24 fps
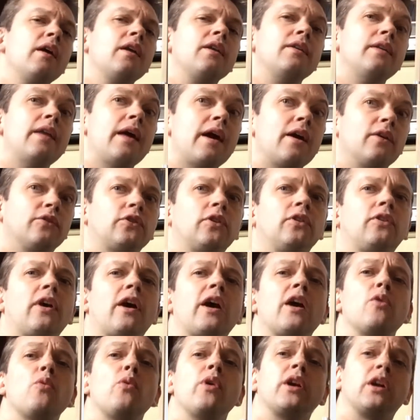Now
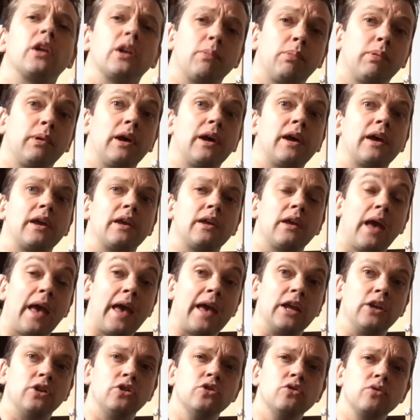today we're going to play
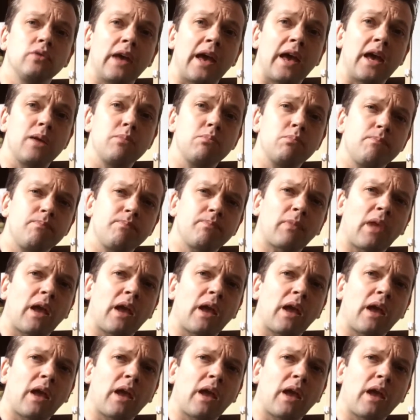a new game.